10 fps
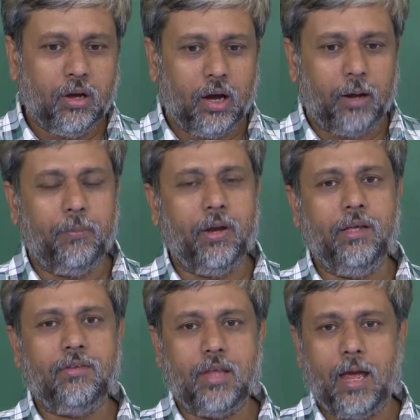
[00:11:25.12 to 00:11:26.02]
are
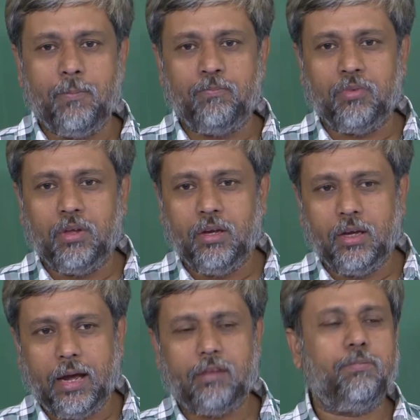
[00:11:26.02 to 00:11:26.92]
very same
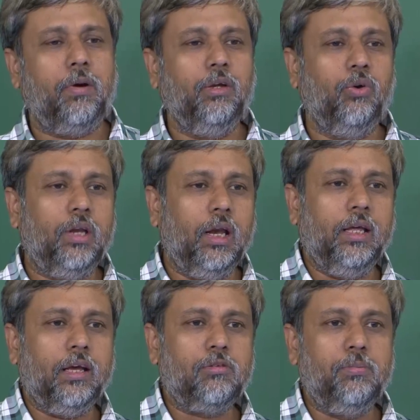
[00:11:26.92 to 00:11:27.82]
as per your
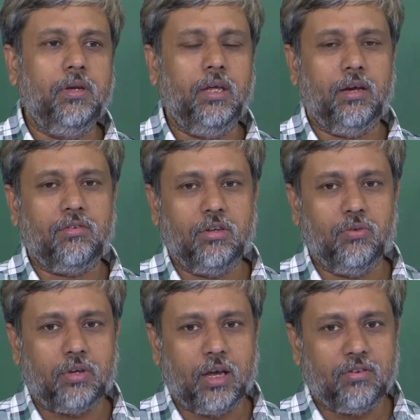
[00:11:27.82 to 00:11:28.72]
daily experience
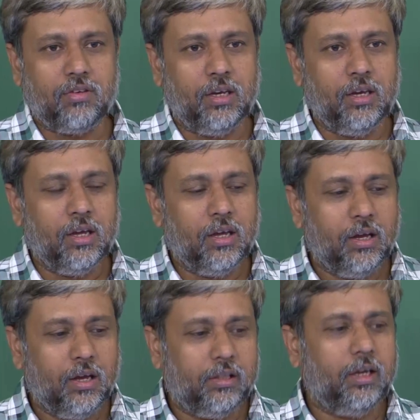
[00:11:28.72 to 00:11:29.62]
you can see
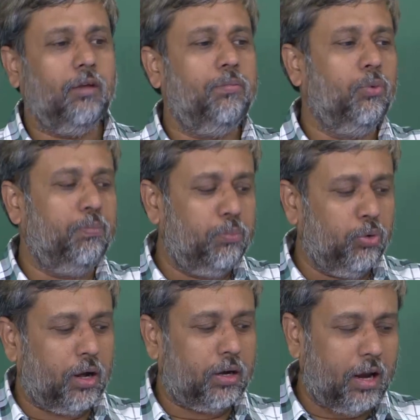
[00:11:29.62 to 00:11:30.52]
that if you
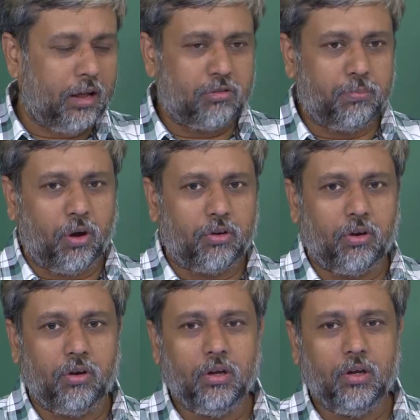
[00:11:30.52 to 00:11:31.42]
put a glass
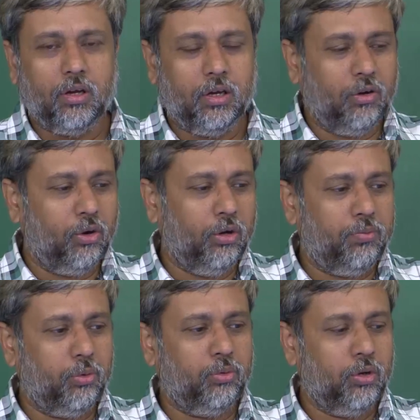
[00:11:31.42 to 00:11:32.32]
bottle you know
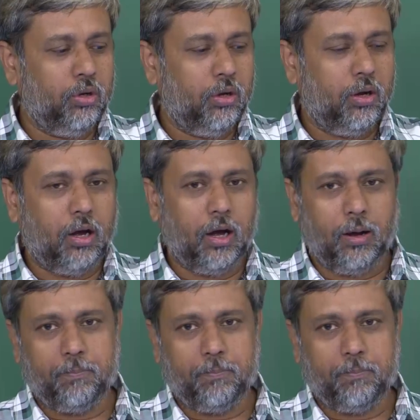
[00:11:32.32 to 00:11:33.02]
if you uh,